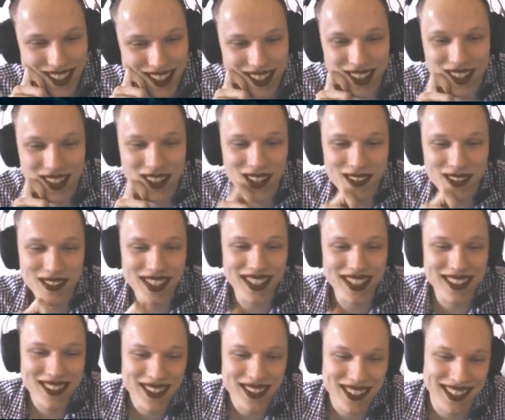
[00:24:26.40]
Kurumi
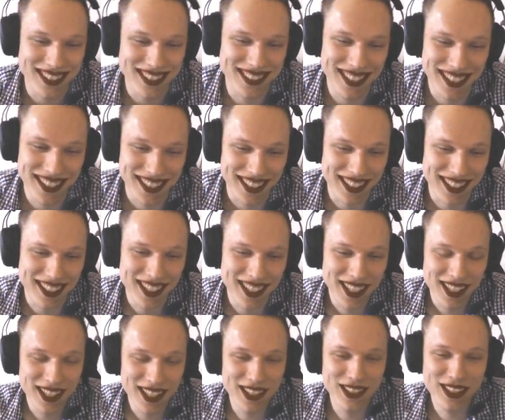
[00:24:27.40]
Tokisaki.
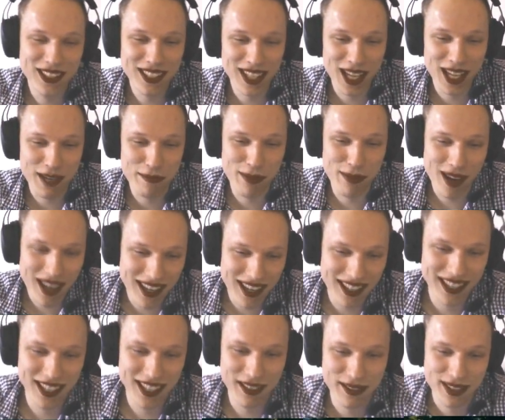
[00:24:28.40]
Do you like pie?
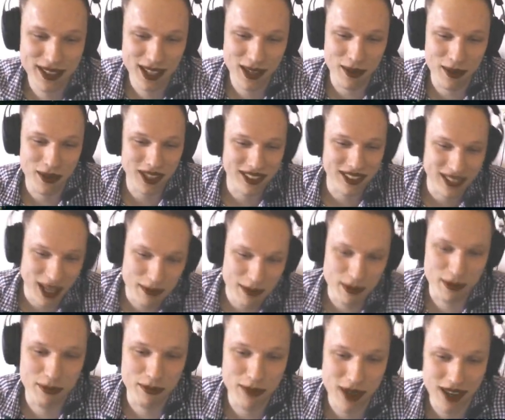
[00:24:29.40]
And if so, what type
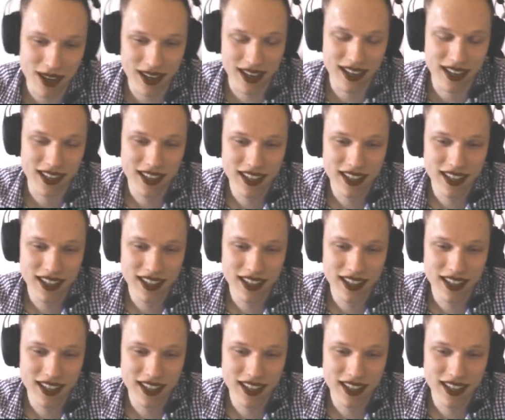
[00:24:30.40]
of pie?